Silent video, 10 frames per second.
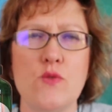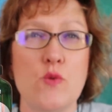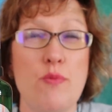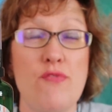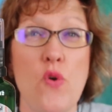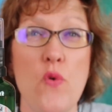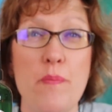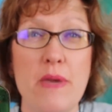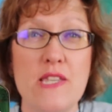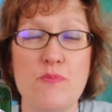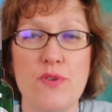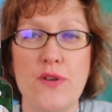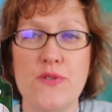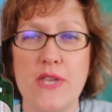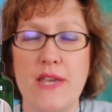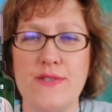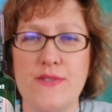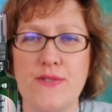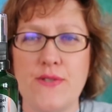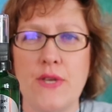This was before the peace
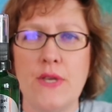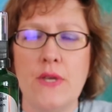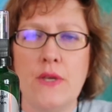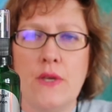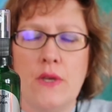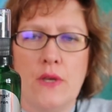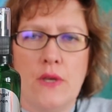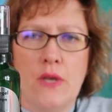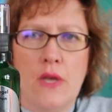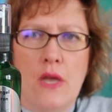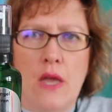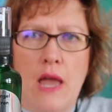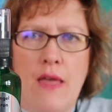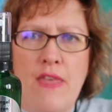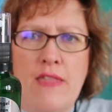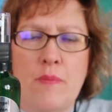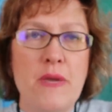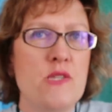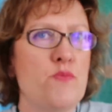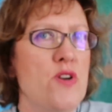process. And then the
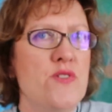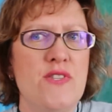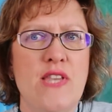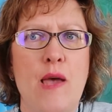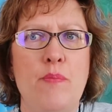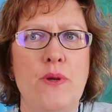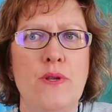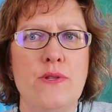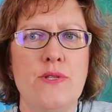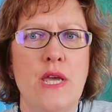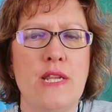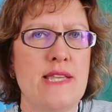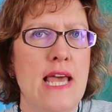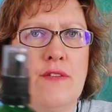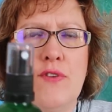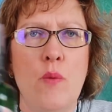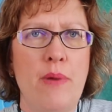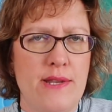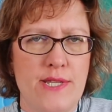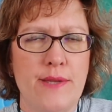peace process happened, and it's a hell of a lot
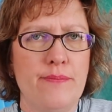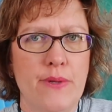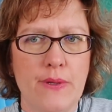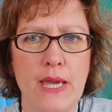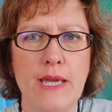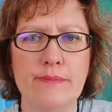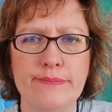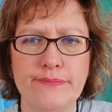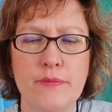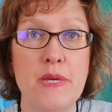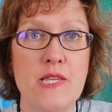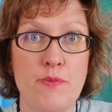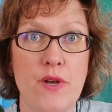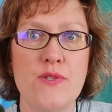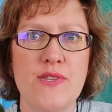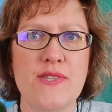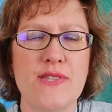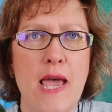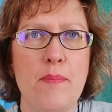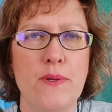better, okay? The peace process
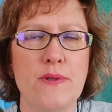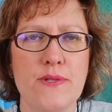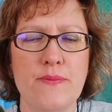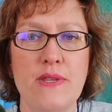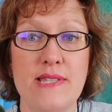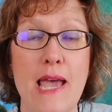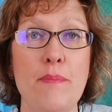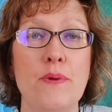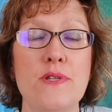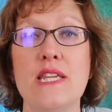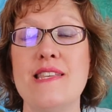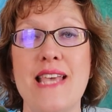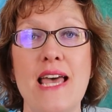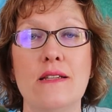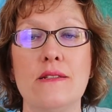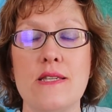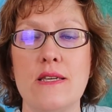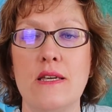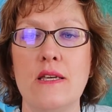has happened. It's happened and it's held.